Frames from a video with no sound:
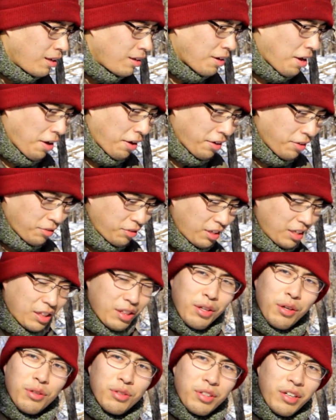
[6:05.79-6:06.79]
Now I don't
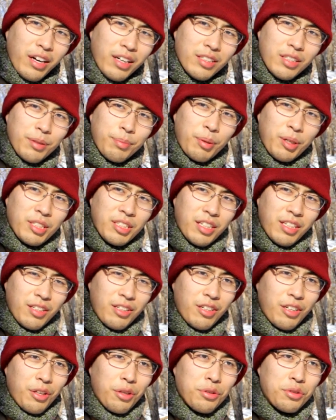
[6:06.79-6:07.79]
think those are actually
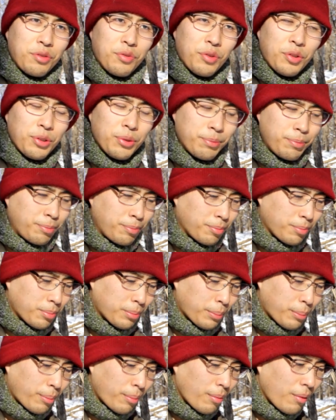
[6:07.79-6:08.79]
particularly useful.
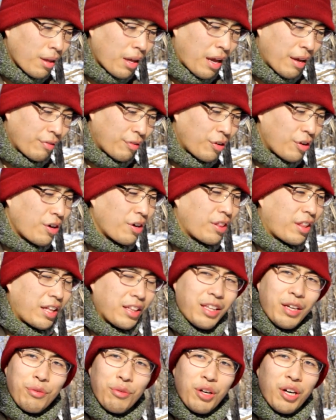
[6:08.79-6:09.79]
I've heard
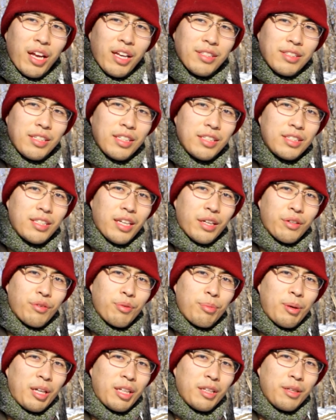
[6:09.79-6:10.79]
that they work as an insect
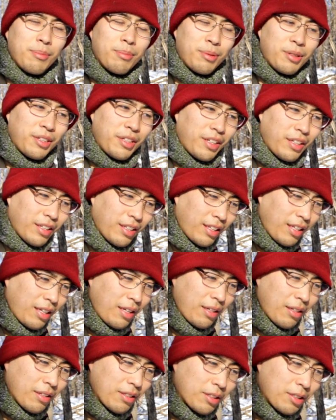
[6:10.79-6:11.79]
repellent, but
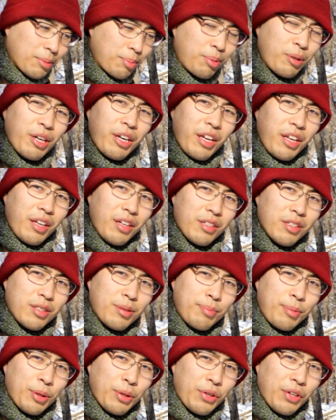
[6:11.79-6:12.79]
this is pretty
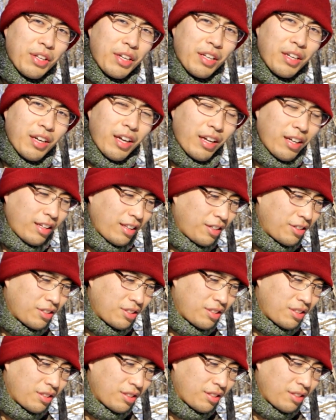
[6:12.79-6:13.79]
disputed and
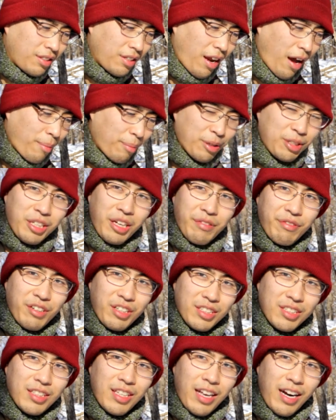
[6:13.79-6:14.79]
there's not much
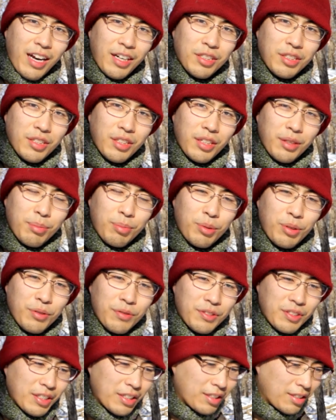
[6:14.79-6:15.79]
evidence that actually
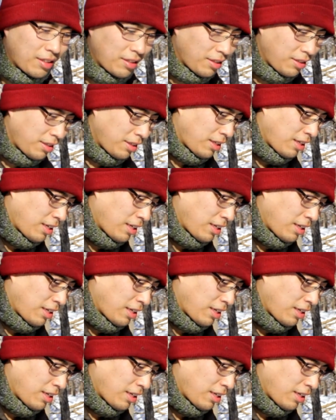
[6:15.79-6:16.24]
proves this.